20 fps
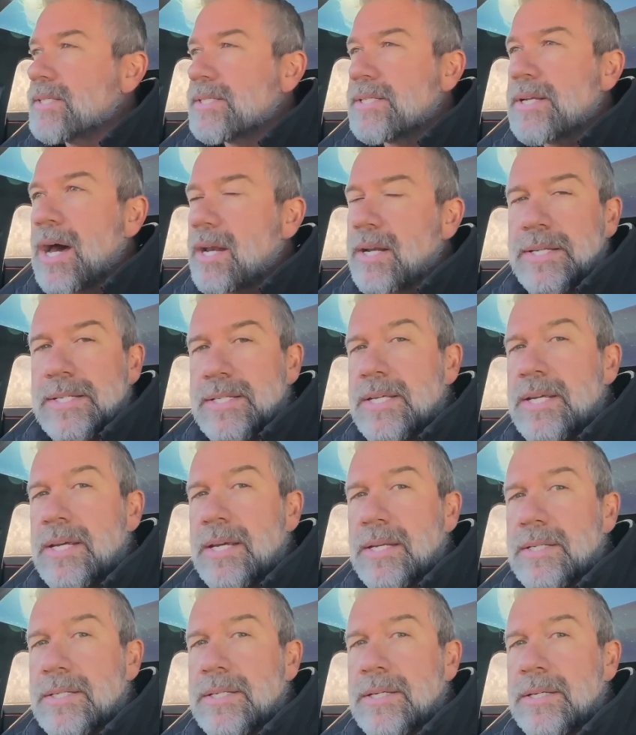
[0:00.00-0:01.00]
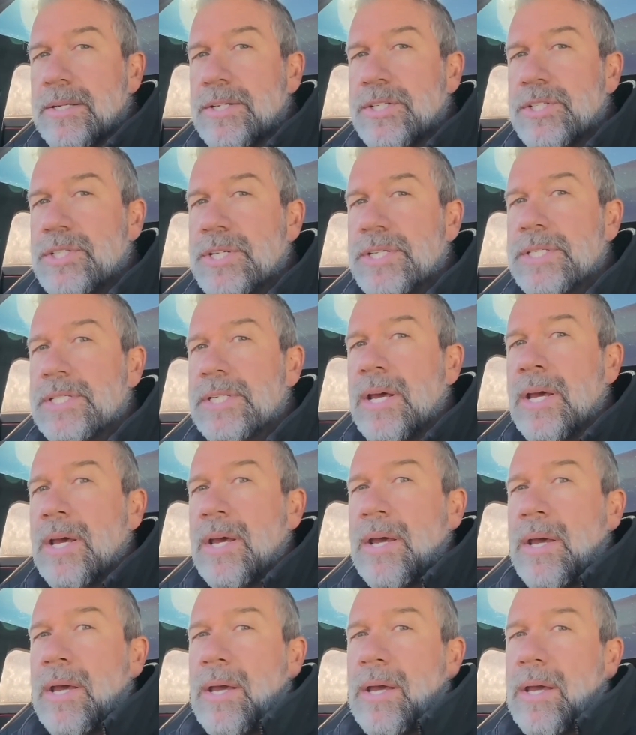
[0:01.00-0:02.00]
It's not a tint, it's just
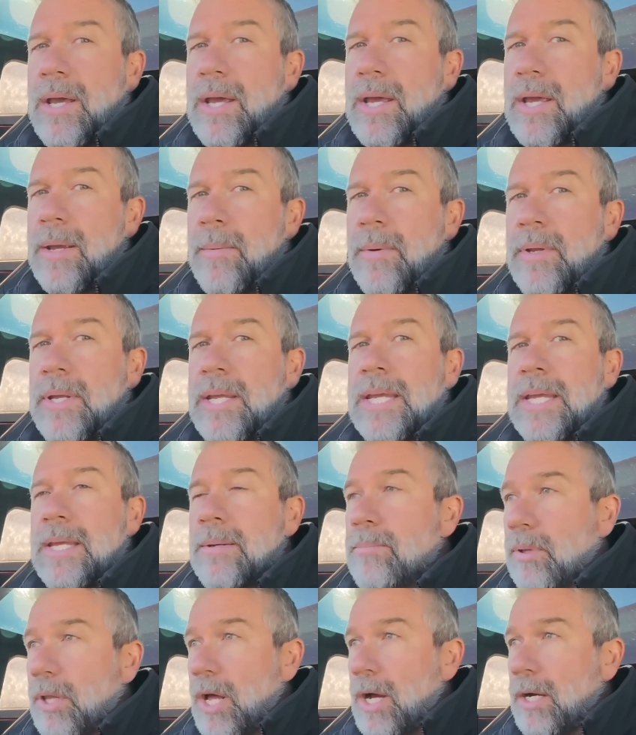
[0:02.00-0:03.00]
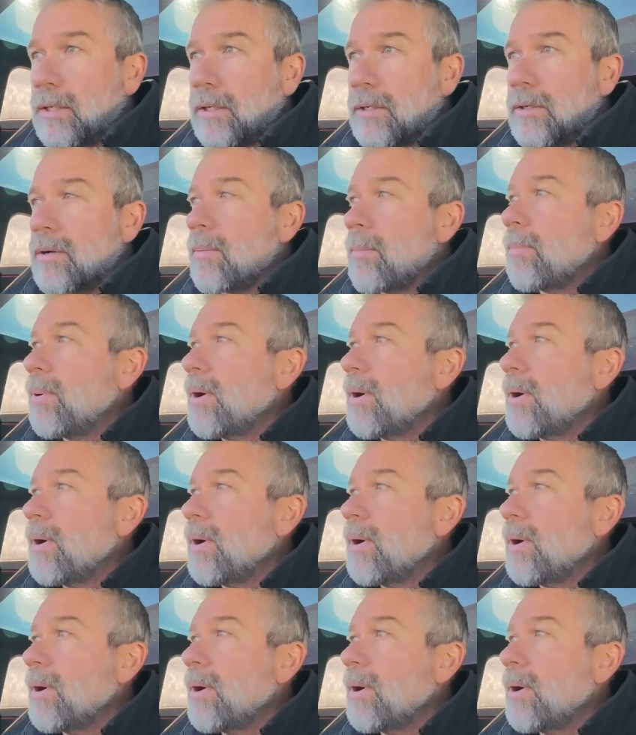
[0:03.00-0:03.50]
a heat blocker.